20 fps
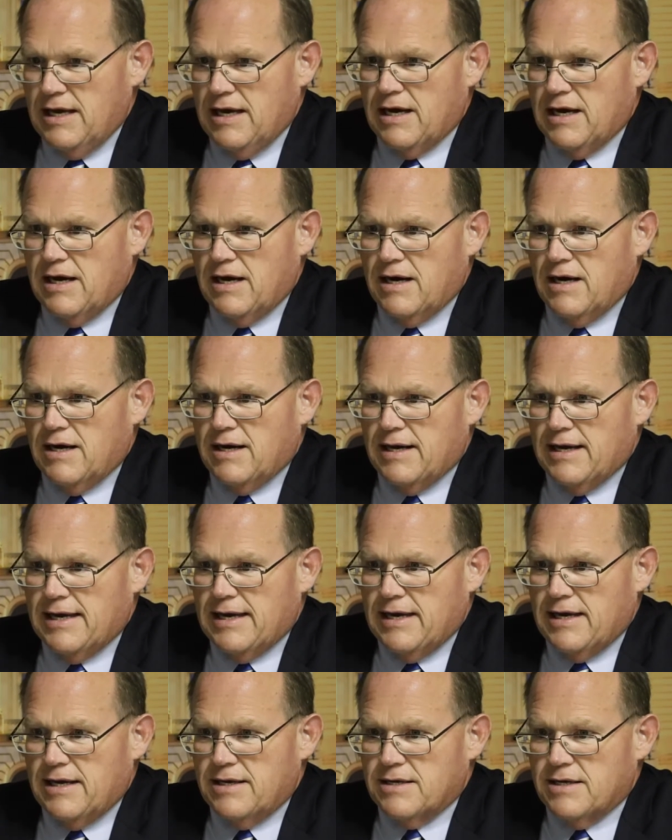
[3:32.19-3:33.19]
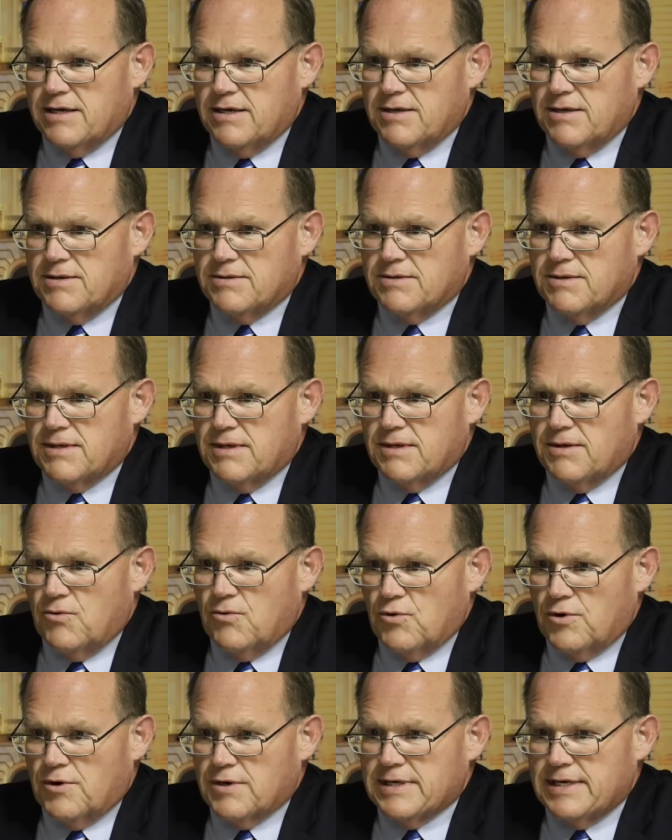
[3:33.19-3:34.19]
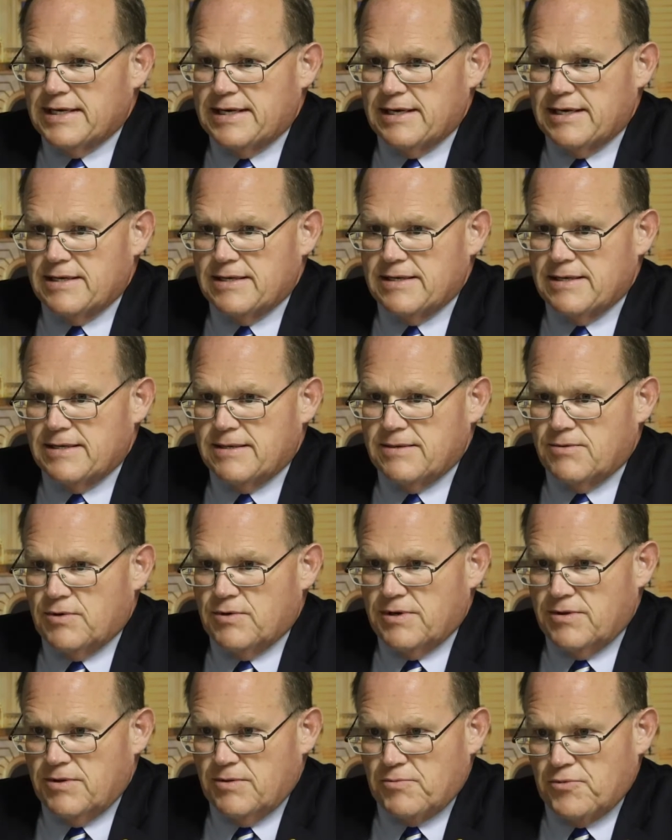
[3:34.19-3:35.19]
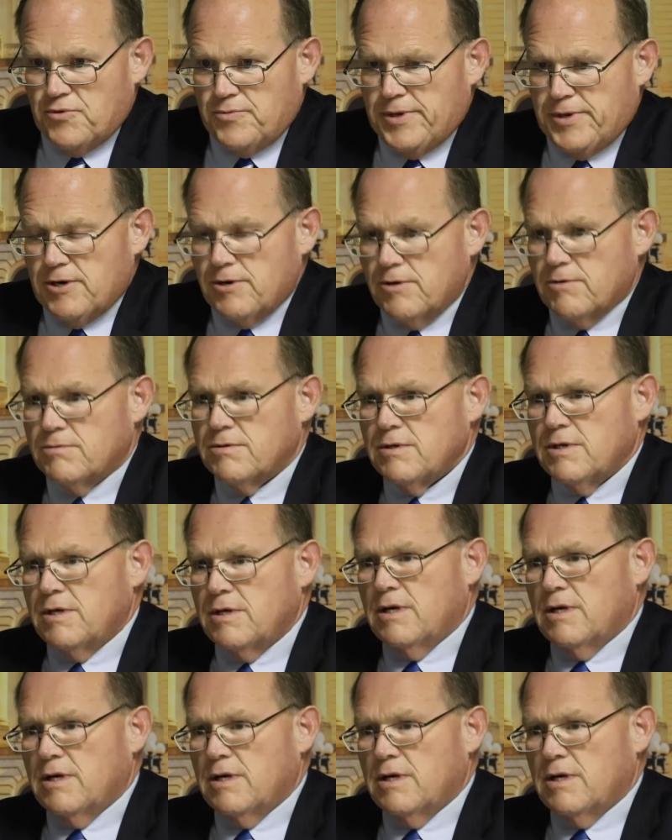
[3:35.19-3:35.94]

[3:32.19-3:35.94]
and worked in one of the premier